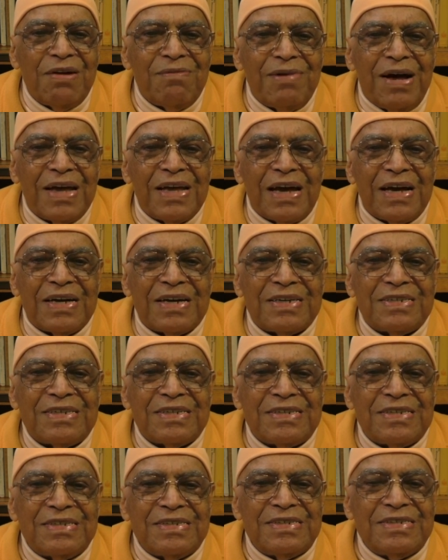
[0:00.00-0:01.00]
Maya
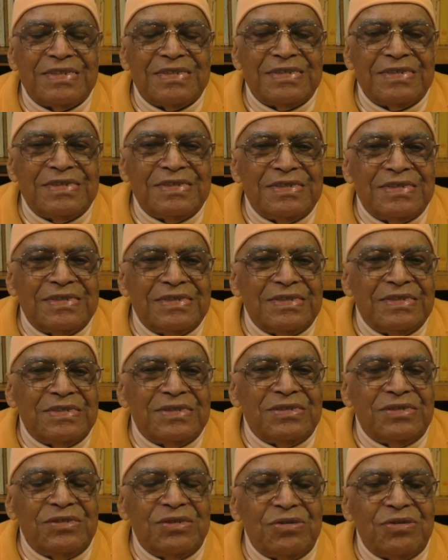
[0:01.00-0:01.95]
to